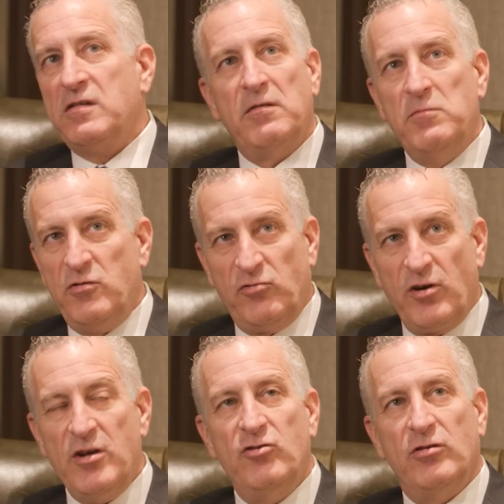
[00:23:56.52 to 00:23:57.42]
This
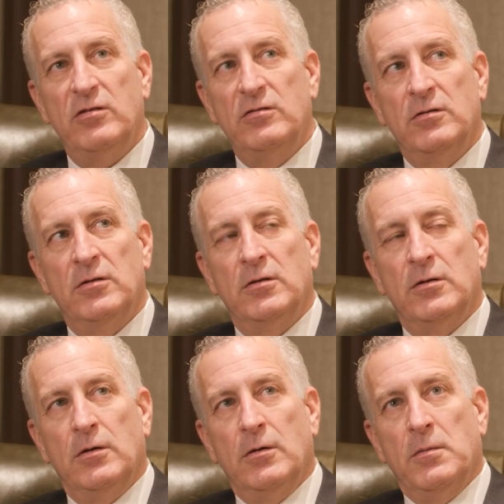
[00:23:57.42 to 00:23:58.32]
administration
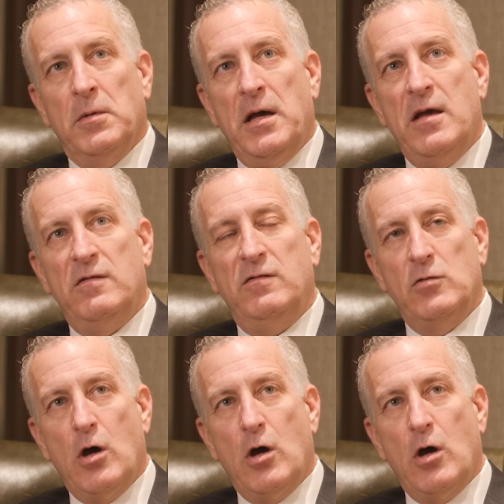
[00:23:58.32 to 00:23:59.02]
has